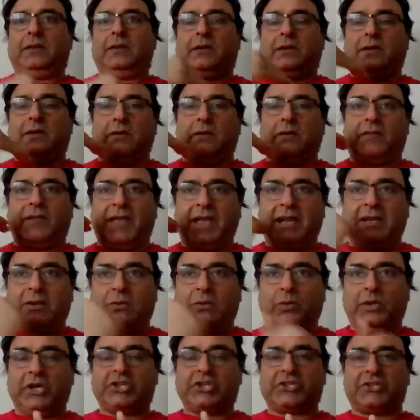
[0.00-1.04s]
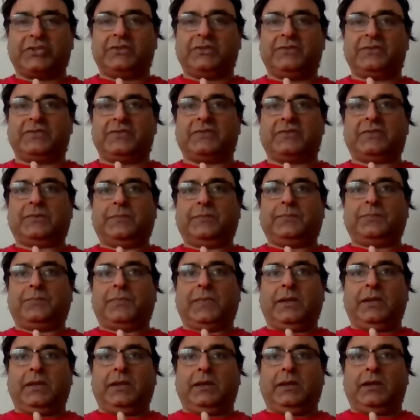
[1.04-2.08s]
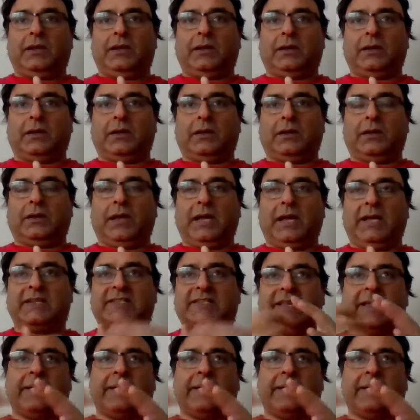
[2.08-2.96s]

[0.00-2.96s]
the calculations, and